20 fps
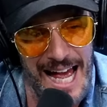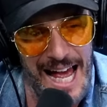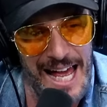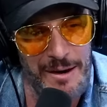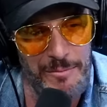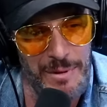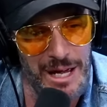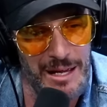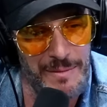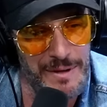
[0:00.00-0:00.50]
and
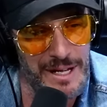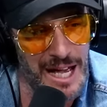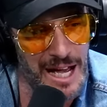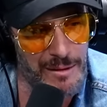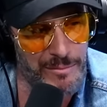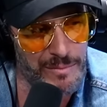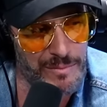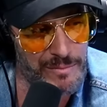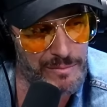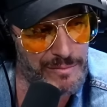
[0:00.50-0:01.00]
maybe
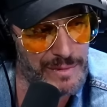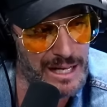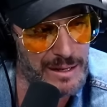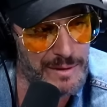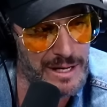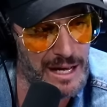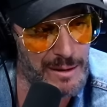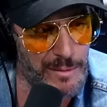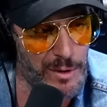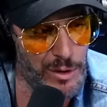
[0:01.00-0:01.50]
I'm maybe
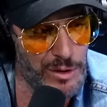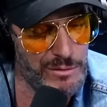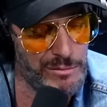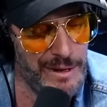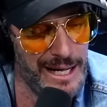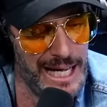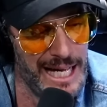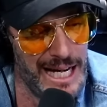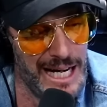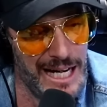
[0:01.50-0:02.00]
I'm old
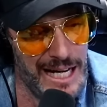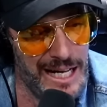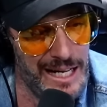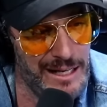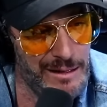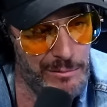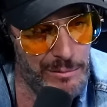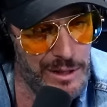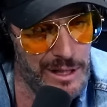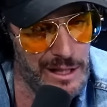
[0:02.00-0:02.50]
man in it
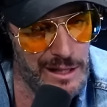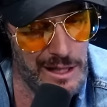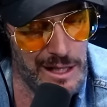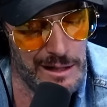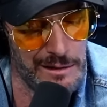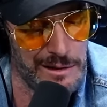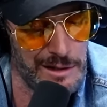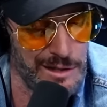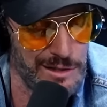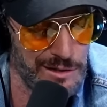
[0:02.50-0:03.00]
and being
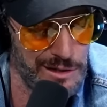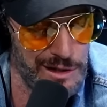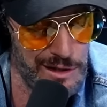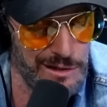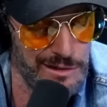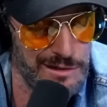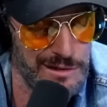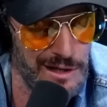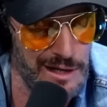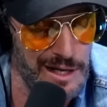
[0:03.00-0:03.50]
like these
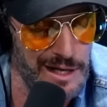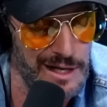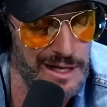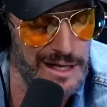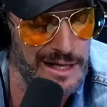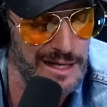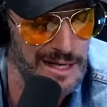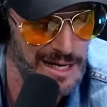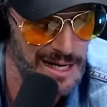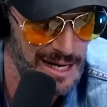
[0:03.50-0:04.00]
kids
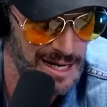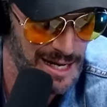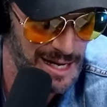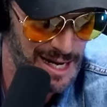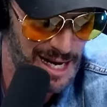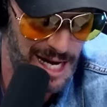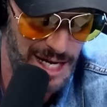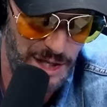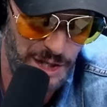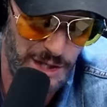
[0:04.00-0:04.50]
today.
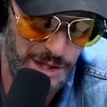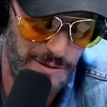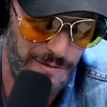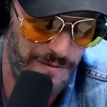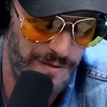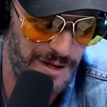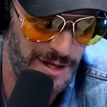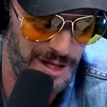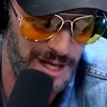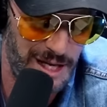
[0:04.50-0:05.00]
I just
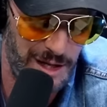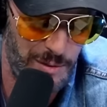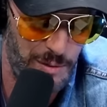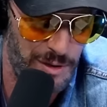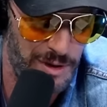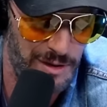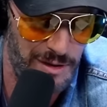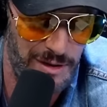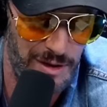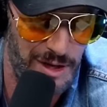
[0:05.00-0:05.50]
feel like
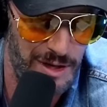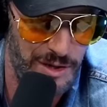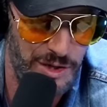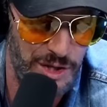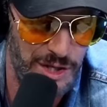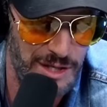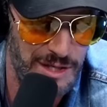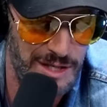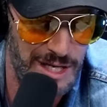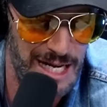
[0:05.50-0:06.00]
we're
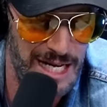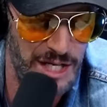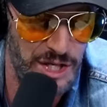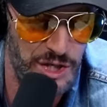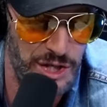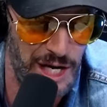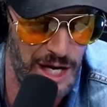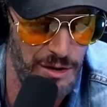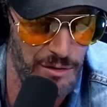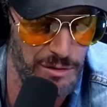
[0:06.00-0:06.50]
just no, in
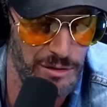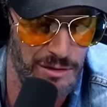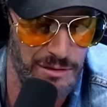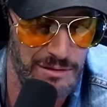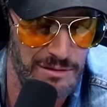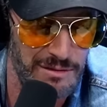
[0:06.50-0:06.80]
general